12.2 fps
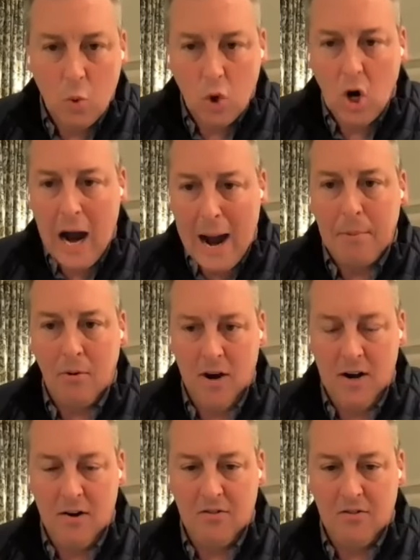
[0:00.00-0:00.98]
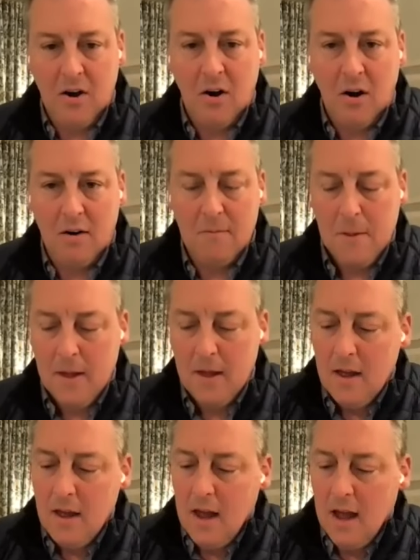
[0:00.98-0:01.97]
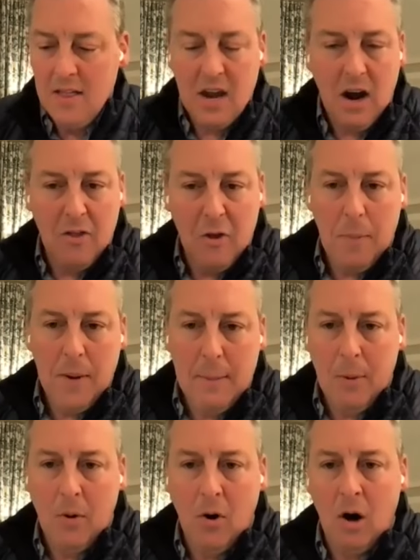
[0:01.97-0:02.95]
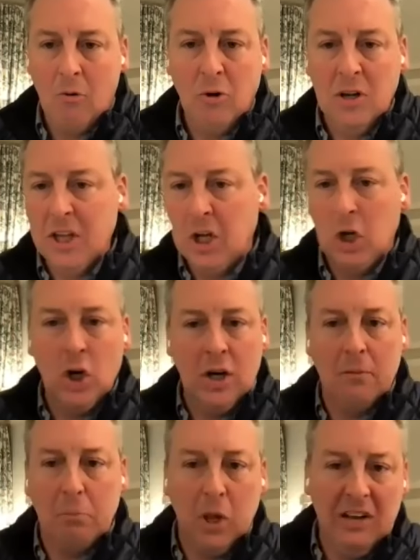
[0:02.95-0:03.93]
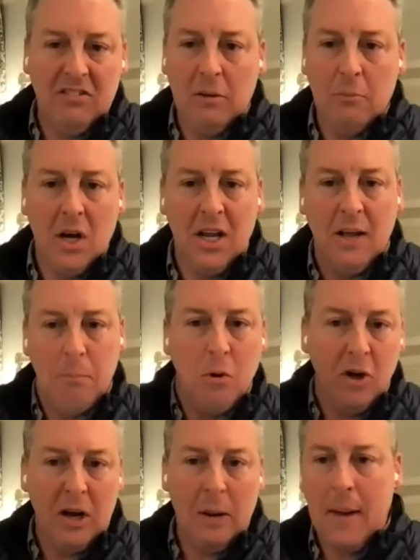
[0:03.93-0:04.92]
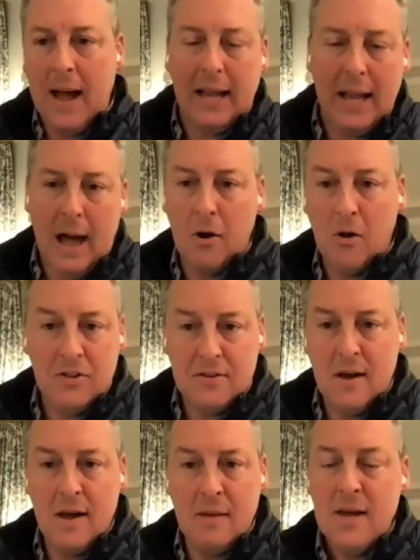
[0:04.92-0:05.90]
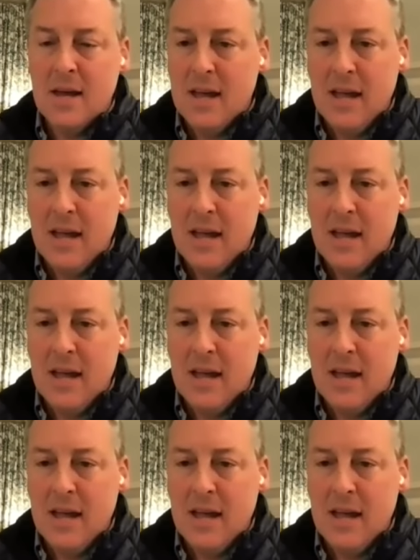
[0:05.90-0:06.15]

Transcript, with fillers: We're operators at heart. And then other people are really good at placing money and pulling it back out all the time.